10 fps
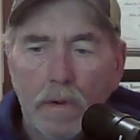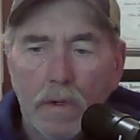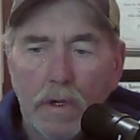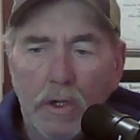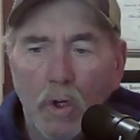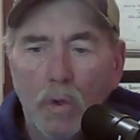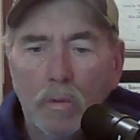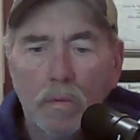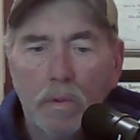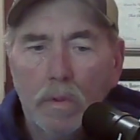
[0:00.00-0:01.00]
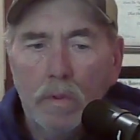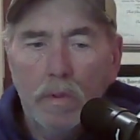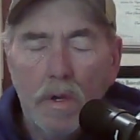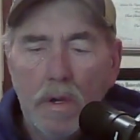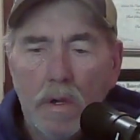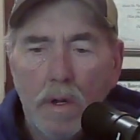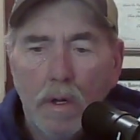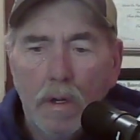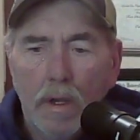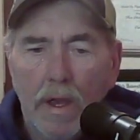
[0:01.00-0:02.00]
You know,
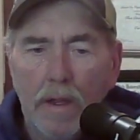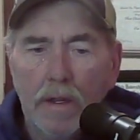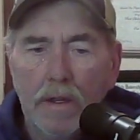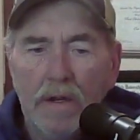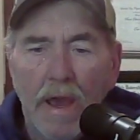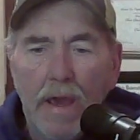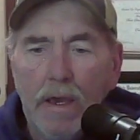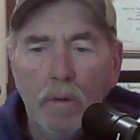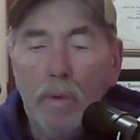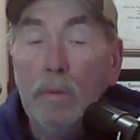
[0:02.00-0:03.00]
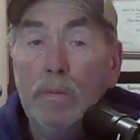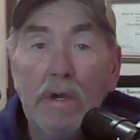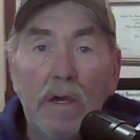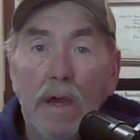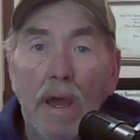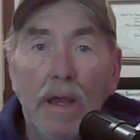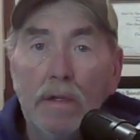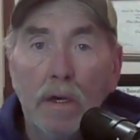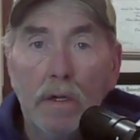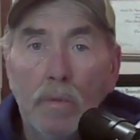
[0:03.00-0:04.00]
and hang, we would get hanged
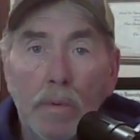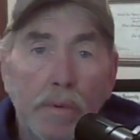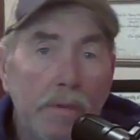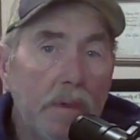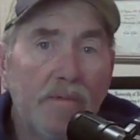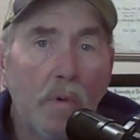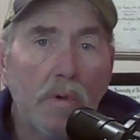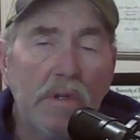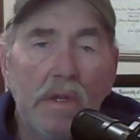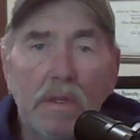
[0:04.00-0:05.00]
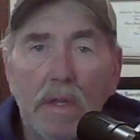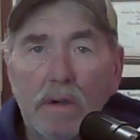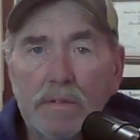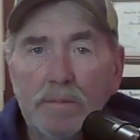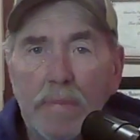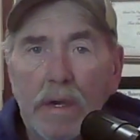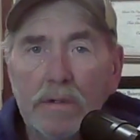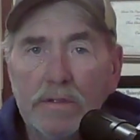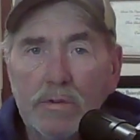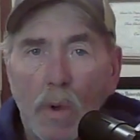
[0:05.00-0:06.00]
down. We were putting up 14,000
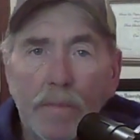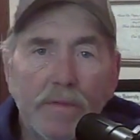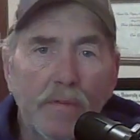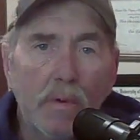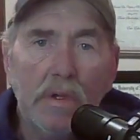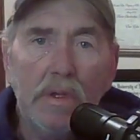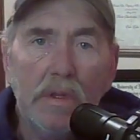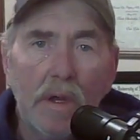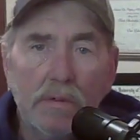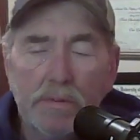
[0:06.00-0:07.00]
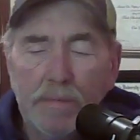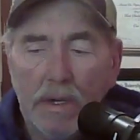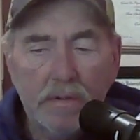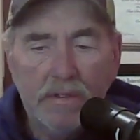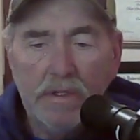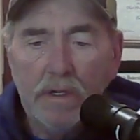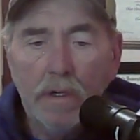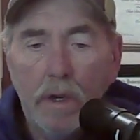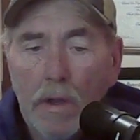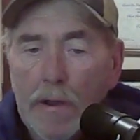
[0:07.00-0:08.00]
bales, 12 to 14,000 bales a year,
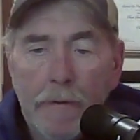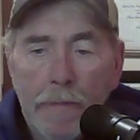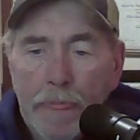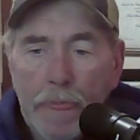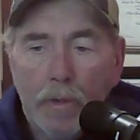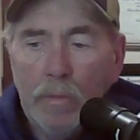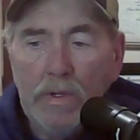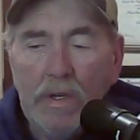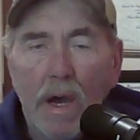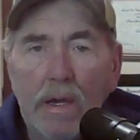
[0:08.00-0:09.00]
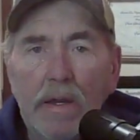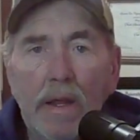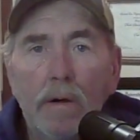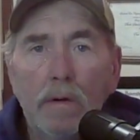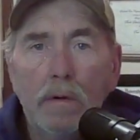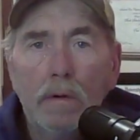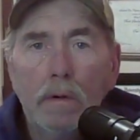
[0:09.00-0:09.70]
and we knock it out.